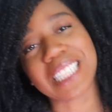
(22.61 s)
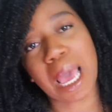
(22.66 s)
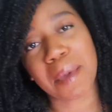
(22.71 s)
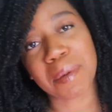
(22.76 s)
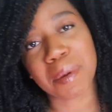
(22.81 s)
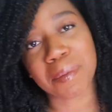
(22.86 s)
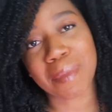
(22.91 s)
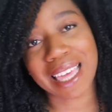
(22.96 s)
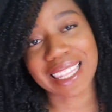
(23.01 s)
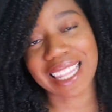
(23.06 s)

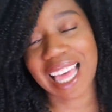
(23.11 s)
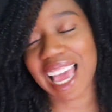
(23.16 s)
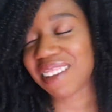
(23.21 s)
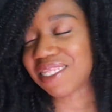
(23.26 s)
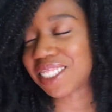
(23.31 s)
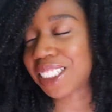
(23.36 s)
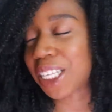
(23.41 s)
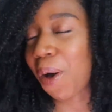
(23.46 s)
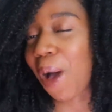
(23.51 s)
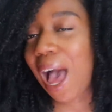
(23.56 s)
time in my
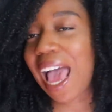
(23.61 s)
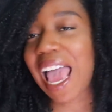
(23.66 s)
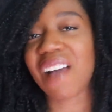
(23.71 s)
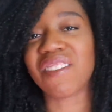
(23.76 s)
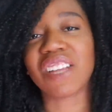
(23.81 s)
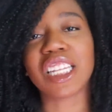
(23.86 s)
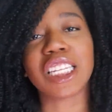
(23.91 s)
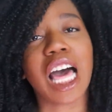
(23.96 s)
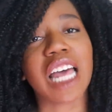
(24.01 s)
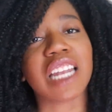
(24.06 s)
life, so I
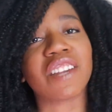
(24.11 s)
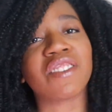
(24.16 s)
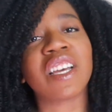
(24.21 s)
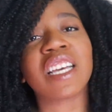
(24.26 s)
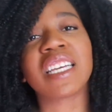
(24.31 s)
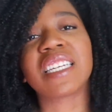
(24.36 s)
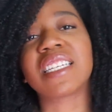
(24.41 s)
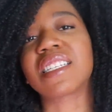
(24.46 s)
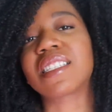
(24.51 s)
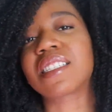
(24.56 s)
have a lot of
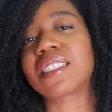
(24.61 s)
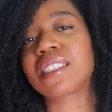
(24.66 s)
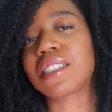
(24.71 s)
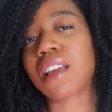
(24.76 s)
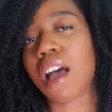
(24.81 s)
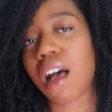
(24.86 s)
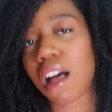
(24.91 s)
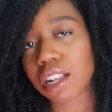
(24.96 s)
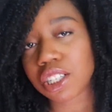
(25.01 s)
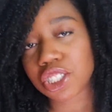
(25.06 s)

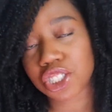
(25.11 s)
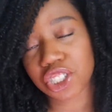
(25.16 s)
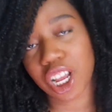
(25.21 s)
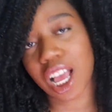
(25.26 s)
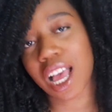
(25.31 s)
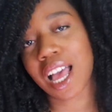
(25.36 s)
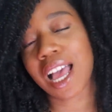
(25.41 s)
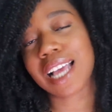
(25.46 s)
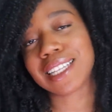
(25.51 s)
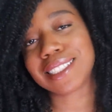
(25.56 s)

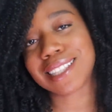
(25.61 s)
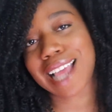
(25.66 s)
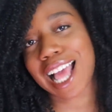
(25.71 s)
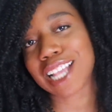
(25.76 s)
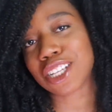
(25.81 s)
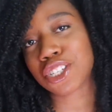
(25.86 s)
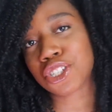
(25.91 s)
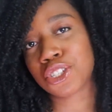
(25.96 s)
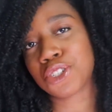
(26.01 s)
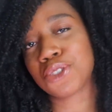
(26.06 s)
nostalgia
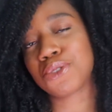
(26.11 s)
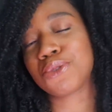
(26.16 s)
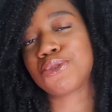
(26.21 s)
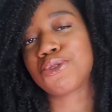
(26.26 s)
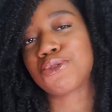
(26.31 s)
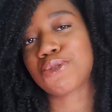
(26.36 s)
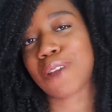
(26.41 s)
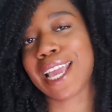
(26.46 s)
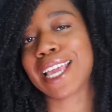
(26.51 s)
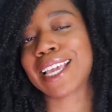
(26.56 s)
attached to
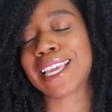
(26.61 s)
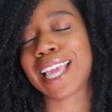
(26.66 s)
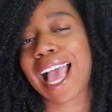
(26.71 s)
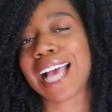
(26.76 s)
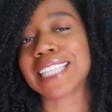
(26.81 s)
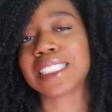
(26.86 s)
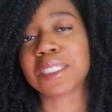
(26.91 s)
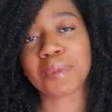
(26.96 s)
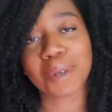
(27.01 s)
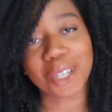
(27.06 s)
Drake
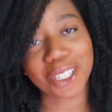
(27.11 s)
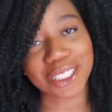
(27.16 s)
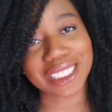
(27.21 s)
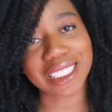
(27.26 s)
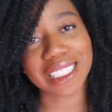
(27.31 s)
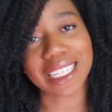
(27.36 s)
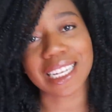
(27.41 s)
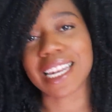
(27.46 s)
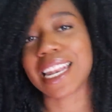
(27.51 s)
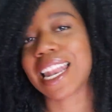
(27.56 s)
as a
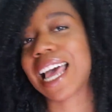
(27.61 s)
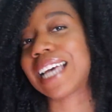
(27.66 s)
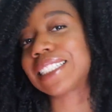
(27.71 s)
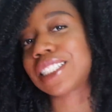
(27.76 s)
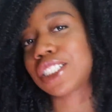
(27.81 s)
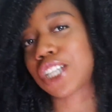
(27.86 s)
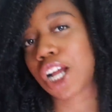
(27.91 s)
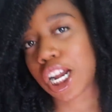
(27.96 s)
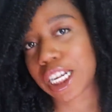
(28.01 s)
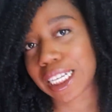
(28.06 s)
person and
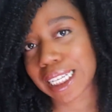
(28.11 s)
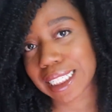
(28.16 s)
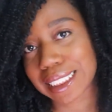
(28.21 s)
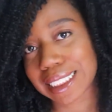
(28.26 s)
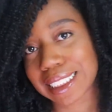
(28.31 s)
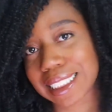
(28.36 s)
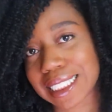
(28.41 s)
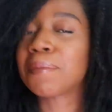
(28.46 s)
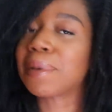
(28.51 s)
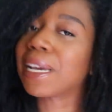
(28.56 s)
as an
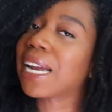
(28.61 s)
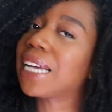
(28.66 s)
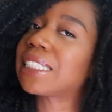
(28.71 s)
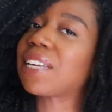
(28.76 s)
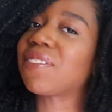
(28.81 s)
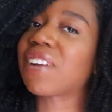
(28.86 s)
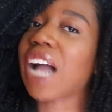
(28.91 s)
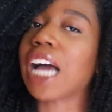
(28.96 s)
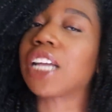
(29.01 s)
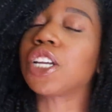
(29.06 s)
artist. But
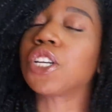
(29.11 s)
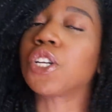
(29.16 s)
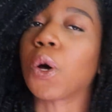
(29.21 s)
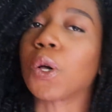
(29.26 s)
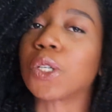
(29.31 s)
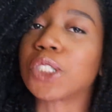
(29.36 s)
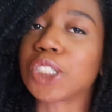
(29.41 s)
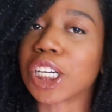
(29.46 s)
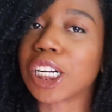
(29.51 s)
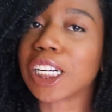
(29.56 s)
as I've gotten
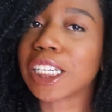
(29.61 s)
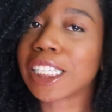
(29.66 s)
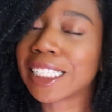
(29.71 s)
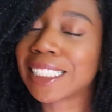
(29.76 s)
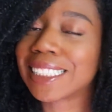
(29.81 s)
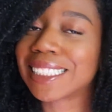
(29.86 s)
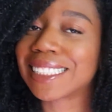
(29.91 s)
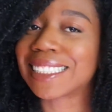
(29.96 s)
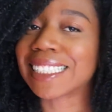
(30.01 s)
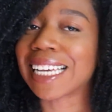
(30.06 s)
older
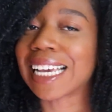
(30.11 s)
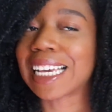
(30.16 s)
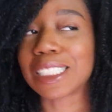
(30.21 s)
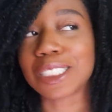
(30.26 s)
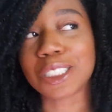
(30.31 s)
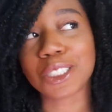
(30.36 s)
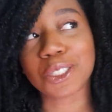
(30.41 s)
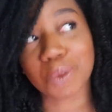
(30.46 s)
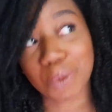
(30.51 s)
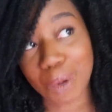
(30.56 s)

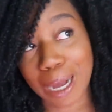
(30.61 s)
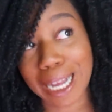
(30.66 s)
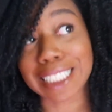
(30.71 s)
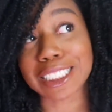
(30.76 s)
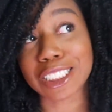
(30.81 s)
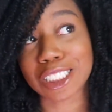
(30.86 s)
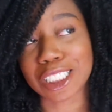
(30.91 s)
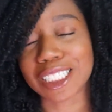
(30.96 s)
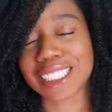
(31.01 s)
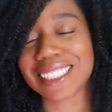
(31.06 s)
and
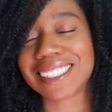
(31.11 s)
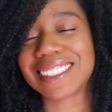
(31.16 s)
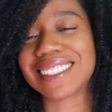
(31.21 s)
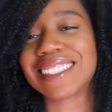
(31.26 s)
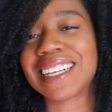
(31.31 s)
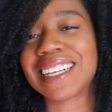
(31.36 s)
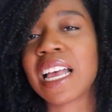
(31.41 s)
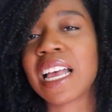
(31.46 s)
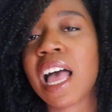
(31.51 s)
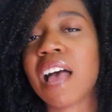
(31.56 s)
wiser,
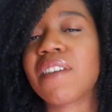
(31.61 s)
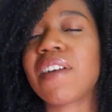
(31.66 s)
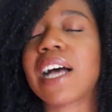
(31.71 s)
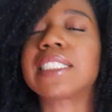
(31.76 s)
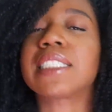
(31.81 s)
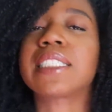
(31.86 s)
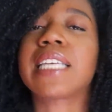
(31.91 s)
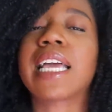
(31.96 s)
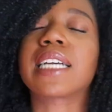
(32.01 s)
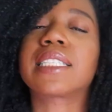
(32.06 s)
I've
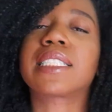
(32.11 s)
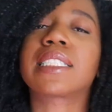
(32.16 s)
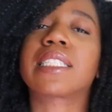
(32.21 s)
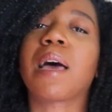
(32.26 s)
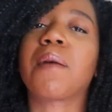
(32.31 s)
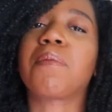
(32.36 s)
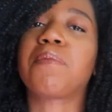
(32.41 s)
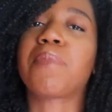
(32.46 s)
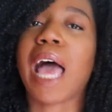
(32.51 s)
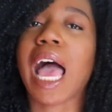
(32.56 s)
had to take a
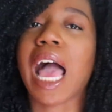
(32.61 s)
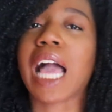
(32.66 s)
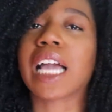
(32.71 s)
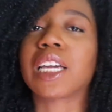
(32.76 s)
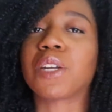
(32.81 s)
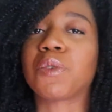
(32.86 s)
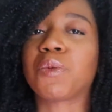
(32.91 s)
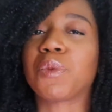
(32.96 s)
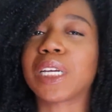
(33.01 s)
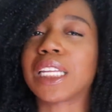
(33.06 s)
step
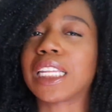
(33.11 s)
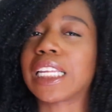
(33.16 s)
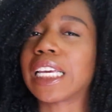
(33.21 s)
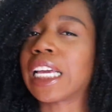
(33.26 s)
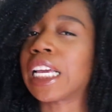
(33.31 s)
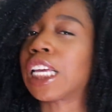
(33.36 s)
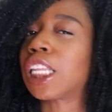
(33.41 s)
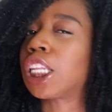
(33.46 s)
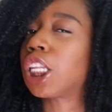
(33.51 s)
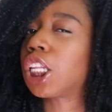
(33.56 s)
back and
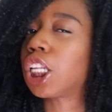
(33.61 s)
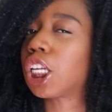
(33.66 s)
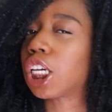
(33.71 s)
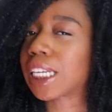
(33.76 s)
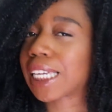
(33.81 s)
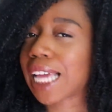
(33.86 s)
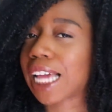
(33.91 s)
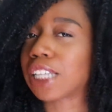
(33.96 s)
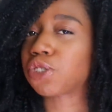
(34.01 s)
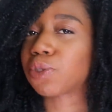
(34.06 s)
really
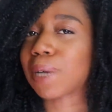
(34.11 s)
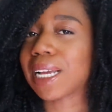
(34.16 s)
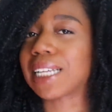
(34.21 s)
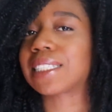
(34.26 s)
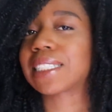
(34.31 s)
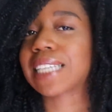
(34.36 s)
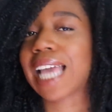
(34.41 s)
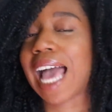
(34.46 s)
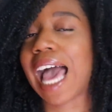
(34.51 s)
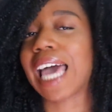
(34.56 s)
look at
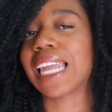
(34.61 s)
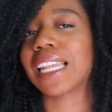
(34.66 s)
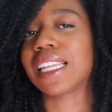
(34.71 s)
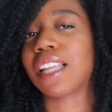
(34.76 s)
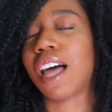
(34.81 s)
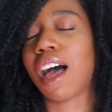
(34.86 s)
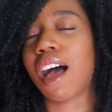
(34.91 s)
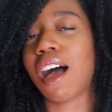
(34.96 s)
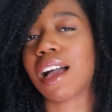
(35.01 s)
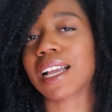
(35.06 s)
Drake's
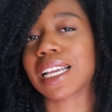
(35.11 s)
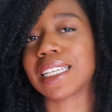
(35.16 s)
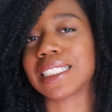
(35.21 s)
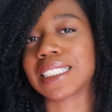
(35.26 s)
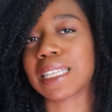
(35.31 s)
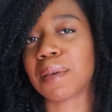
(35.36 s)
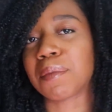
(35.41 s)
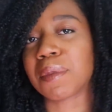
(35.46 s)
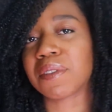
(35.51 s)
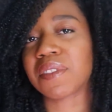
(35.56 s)
catalog
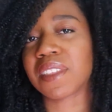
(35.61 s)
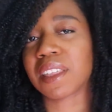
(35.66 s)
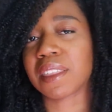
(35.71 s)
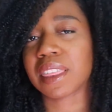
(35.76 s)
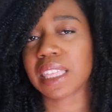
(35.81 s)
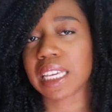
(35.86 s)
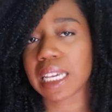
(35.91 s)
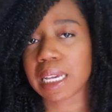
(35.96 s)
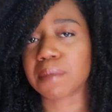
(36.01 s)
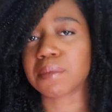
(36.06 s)
and some of the
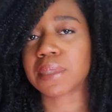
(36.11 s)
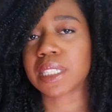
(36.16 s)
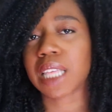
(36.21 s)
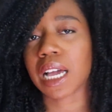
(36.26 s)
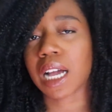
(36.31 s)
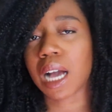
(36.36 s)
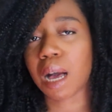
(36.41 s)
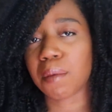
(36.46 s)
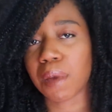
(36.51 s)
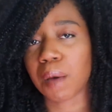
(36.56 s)
themes
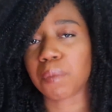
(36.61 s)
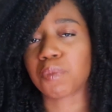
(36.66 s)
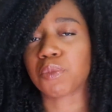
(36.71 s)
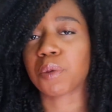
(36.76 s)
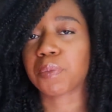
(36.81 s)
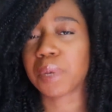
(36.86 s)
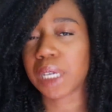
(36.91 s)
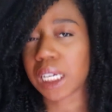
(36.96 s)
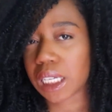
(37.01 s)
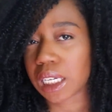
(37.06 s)
that come up
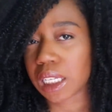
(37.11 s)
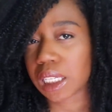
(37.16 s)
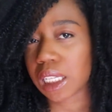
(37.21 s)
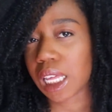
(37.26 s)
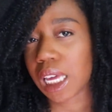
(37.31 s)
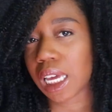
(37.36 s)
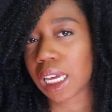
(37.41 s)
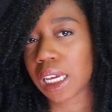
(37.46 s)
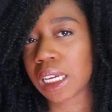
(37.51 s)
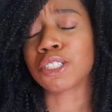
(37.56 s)

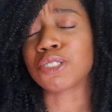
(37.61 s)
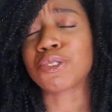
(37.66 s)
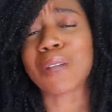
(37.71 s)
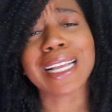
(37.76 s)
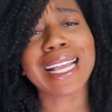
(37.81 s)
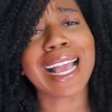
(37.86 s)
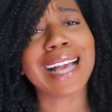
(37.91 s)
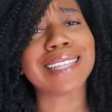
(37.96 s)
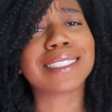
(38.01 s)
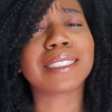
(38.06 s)
repeatedly.
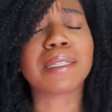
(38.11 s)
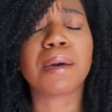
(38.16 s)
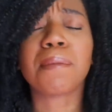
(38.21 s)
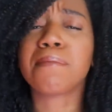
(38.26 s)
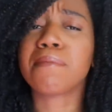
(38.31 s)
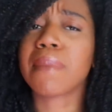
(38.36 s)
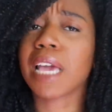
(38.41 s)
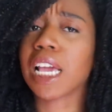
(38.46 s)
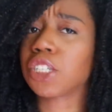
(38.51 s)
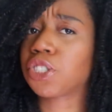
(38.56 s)
Drake has
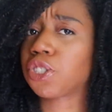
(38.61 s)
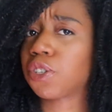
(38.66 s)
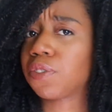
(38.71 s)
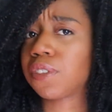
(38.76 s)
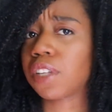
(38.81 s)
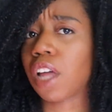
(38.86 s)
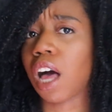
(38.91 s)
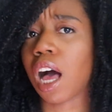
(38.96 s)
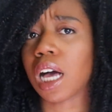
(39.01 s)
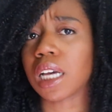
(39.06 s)
some major
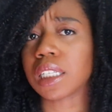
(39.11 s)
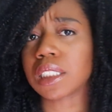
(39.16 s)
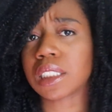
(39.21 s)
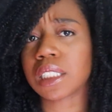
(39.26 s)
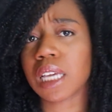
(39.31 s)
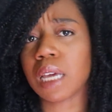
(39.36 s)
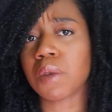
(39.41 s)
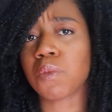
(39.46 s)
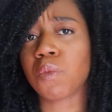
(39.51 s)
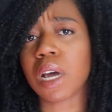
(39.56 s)

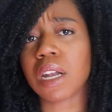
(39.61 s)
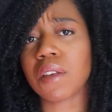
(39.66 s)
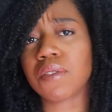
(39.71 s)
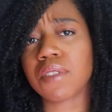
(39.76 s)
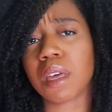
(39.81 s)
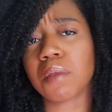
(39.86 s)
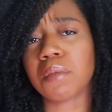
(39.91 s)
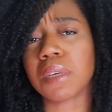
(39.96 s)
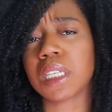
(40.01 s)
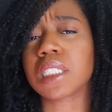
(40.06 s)
flaws, and one of
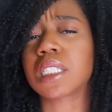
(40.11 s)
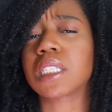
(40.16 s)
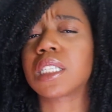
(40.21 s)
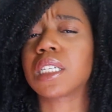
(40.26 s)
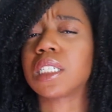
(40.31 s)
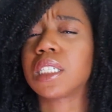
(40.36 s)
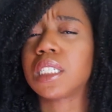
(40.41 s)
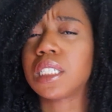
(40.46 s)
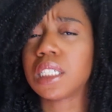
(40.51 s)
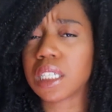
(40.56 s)
them is
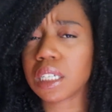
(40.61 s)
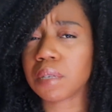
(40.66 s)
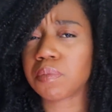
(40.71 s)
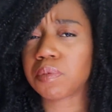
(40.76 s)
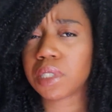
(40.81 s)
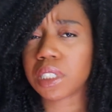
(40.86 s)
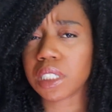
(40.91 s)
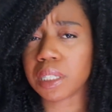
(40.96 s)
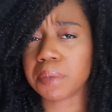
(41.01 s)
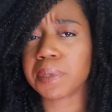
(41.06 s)
the
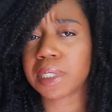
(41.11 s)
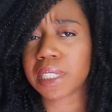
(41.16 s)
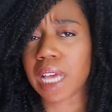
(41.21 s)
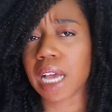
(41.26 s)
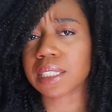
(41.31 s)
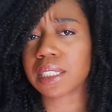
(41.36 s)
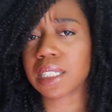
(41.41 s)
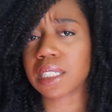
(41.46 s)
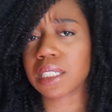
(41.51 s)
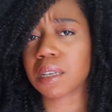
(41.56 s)
deep, deep
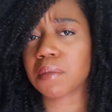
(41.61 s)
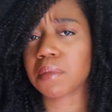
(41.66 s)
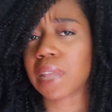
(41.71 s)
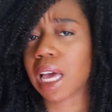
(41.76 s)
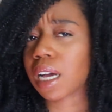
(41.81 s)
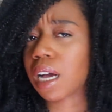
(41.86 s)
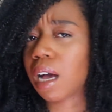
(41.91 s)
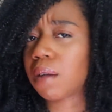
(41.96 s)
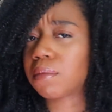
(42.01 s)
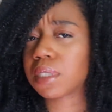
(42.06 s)
sexism
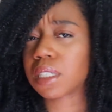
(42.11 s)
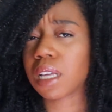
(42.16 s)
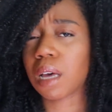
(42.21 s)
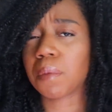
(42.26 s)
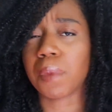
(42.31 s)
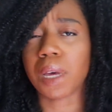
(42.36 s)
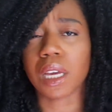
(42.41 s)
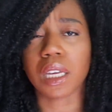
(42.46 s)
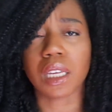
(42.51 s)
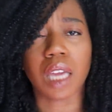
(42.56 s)
that comes
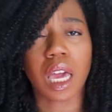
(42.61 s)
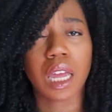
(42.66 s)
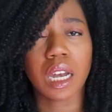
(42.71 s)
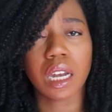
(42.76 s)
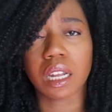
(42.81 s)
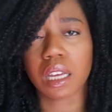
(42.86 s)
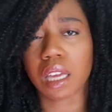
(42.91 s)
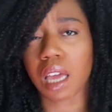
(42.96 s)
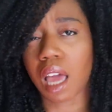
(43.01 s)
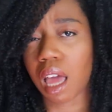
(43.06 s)
up again
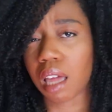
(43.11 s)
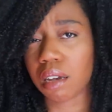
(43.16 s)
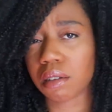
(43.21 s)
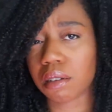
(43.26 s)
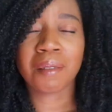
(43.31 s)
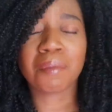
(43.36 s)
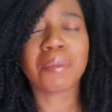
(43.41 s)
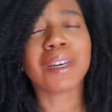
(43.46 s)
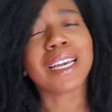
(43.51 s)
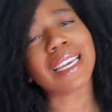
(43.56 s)
and again.
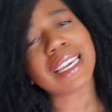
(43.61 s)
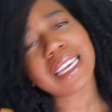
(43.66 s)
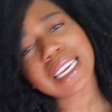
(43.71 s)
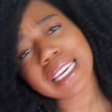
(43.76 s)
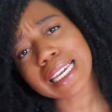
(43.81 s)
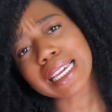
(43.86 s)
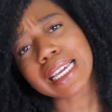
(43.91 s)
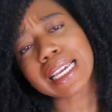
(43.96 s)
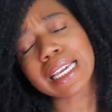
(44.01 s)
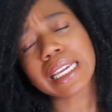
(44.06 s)
But he